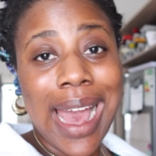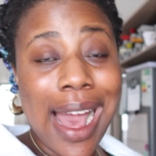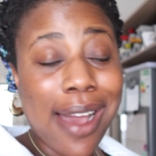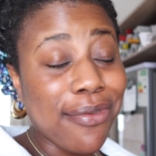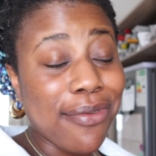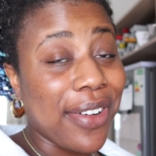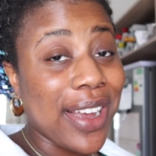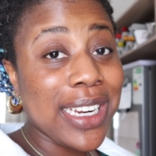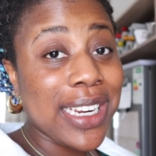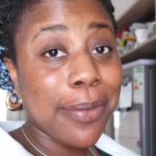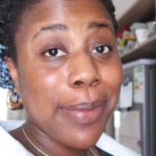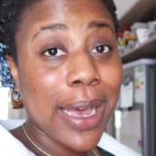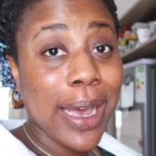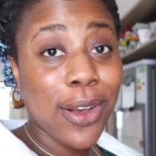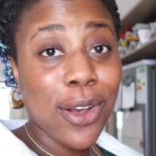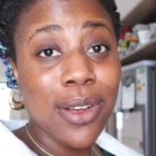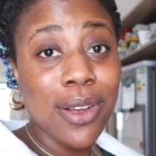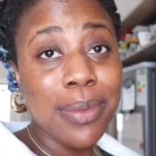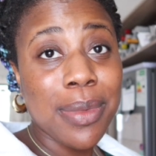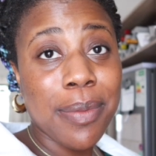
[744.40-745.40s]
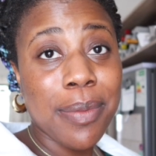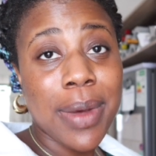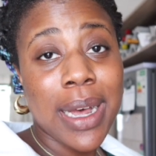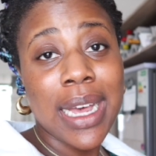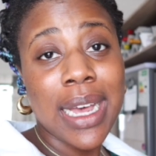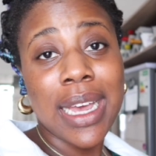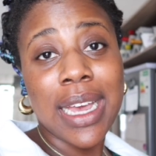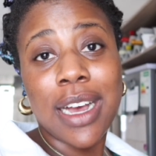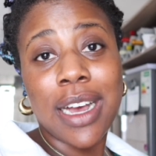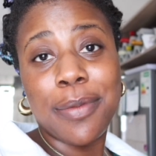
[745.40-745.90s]
I'm finally back home in
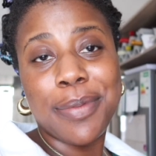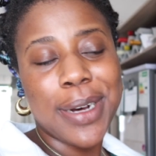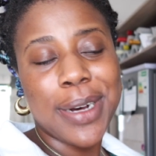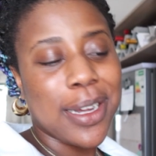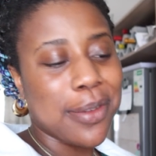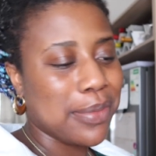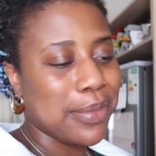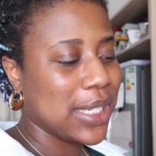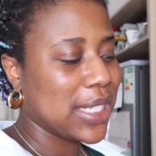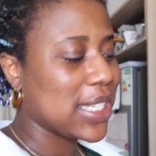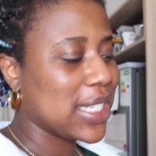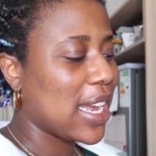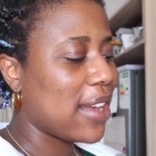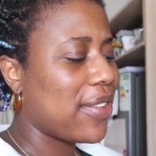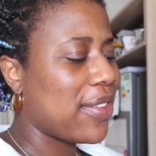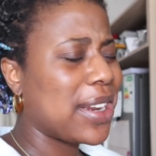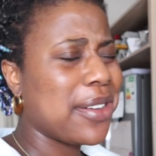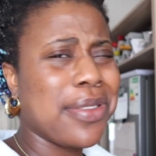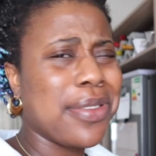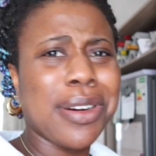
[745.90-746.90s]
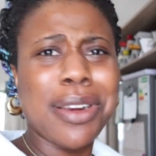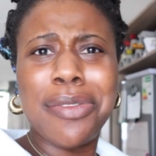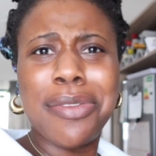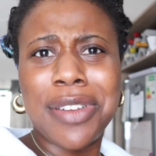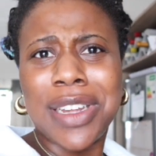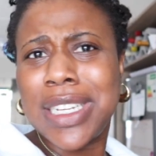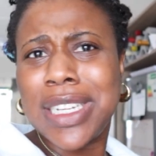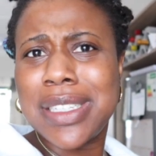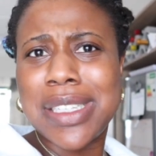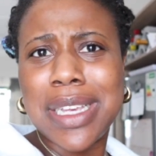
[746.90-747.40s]
my apartment. I've had a really
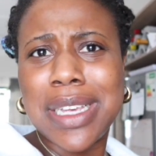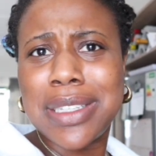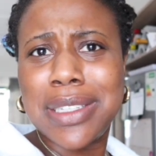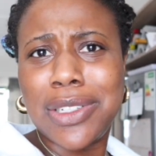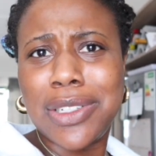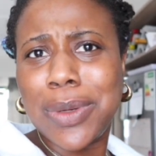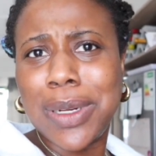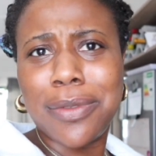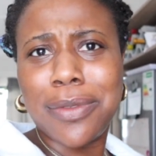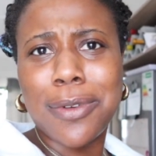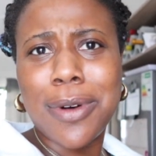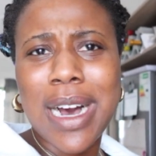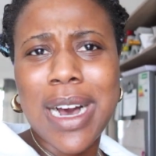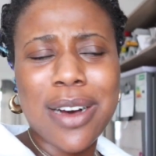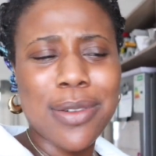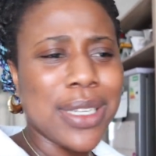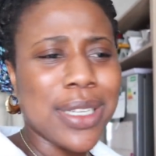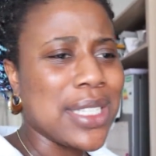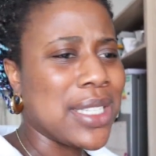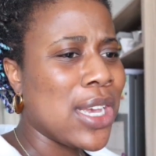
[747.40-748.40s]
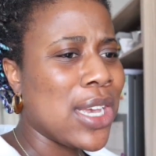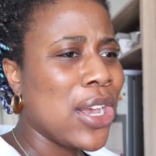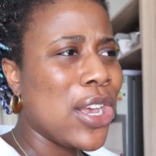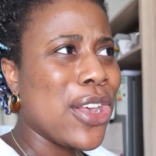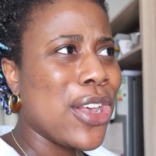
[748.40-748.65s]
fun in 60, 24 hours.